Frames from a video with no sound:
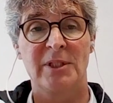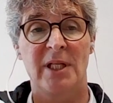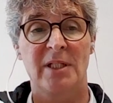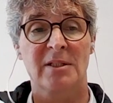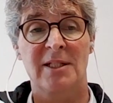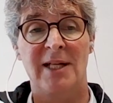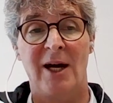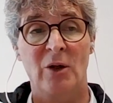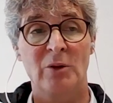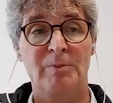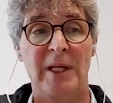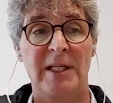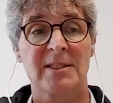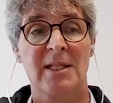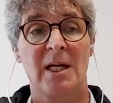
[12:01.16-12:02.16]
that
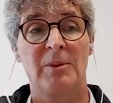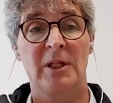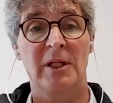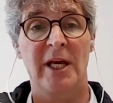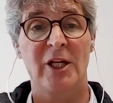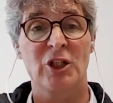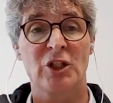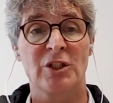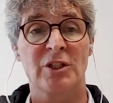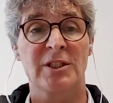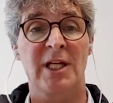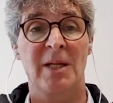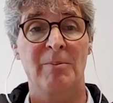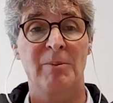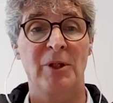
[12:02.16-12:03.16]
cloud-based applications
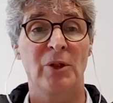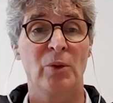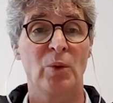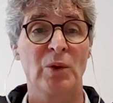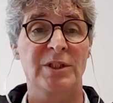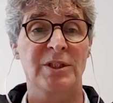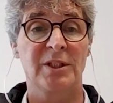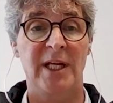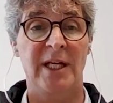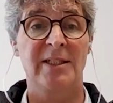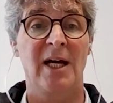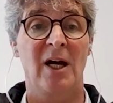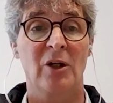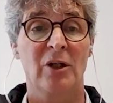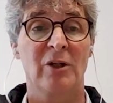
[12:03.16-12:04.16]
can be used, the
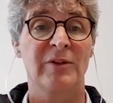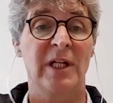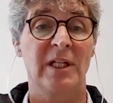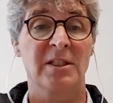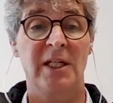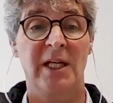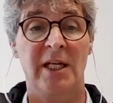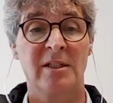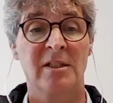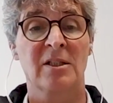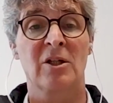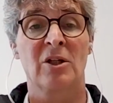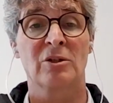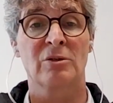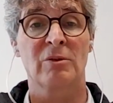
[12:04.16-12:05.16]
data out of that in the
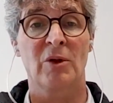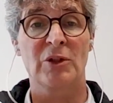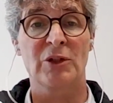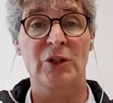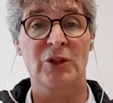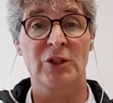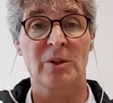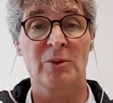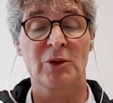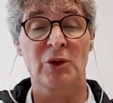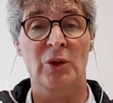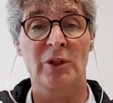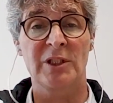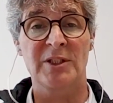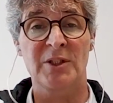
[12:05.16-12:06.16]
control system,
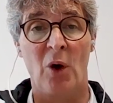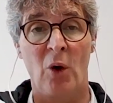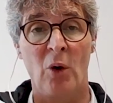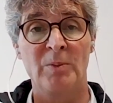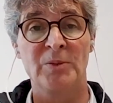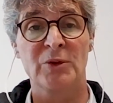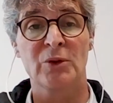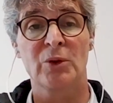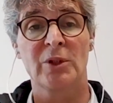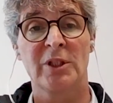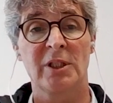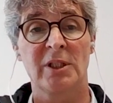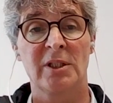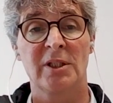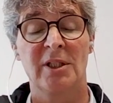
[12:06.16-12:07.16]
so it is open to
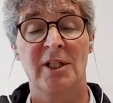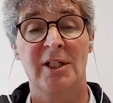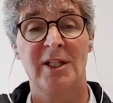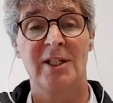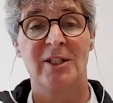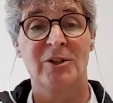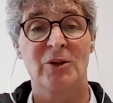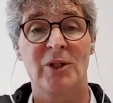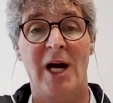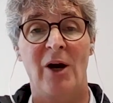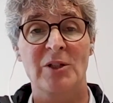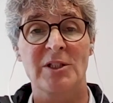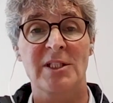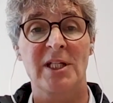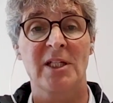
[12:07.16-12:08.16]
the to the
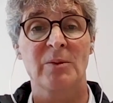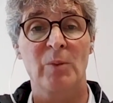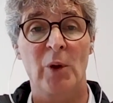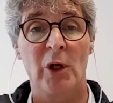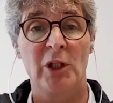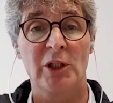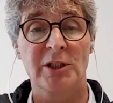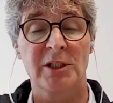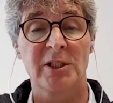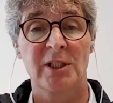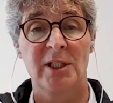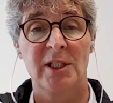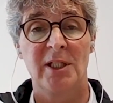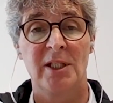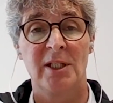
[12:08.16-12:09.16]
outside world.
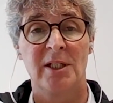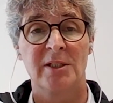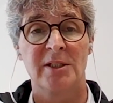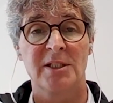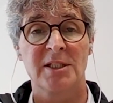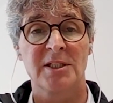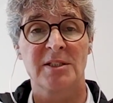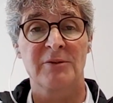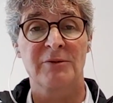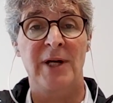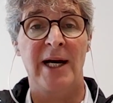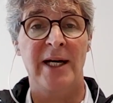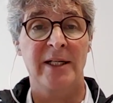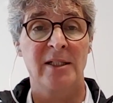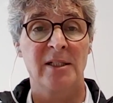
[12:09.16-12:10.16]
This is the
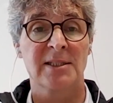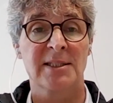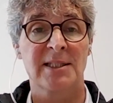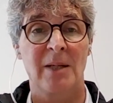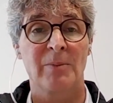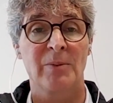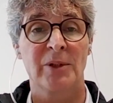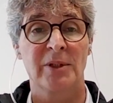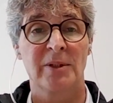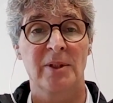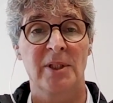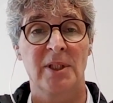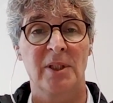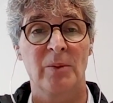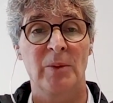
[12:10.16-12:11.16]
final step
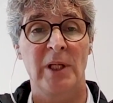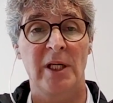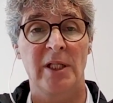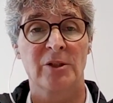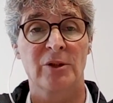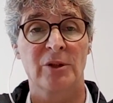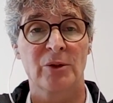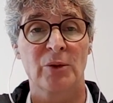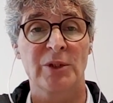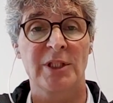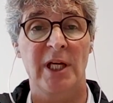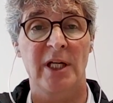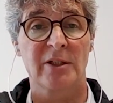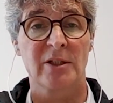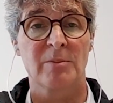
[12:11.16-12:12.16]
uh, we are
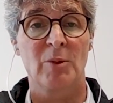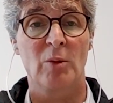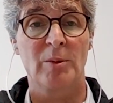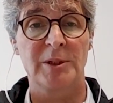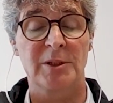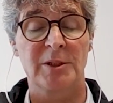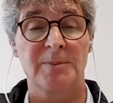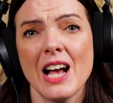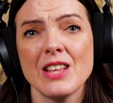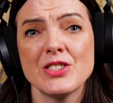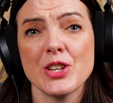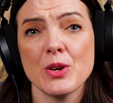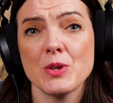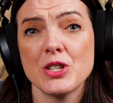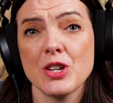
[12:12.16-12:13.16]
introducing at the moment. And
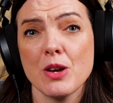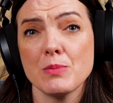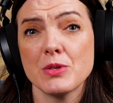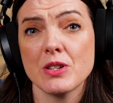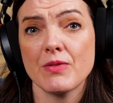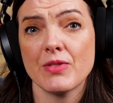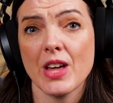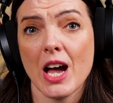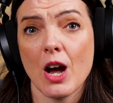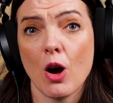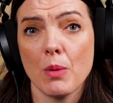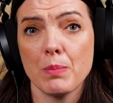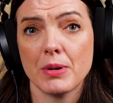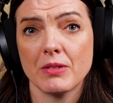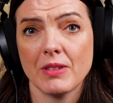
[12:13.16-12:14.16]
so, in terms of that
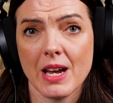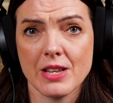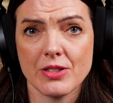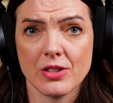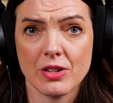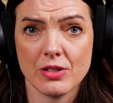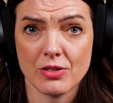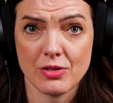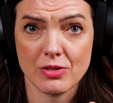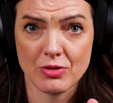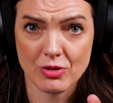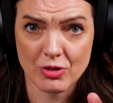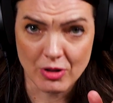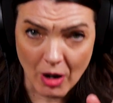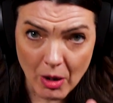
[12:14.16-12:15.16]
operator's
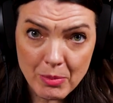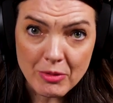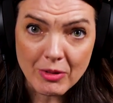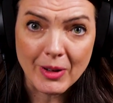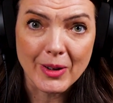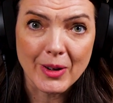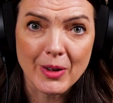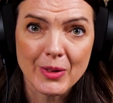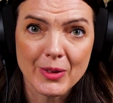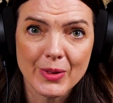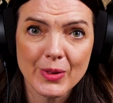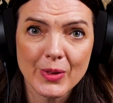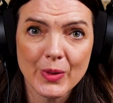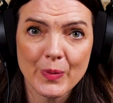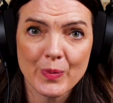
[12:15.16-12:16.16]
job
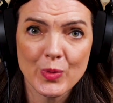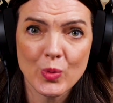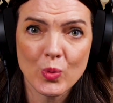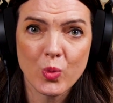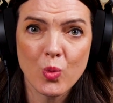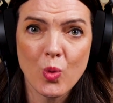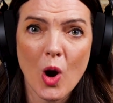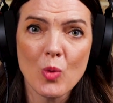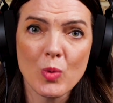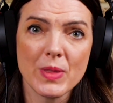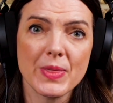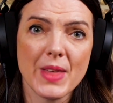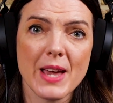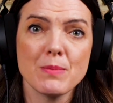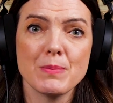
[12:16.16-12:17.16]
role, what
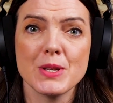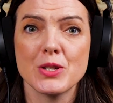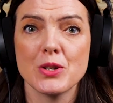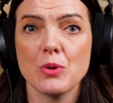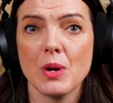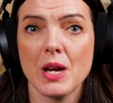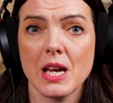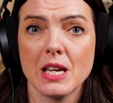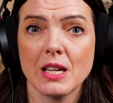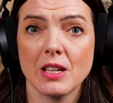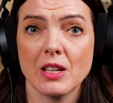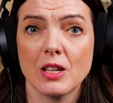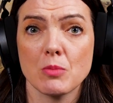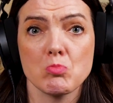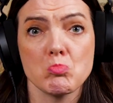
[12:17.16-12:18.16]
would they be
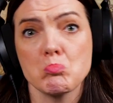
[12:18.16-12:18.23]
doing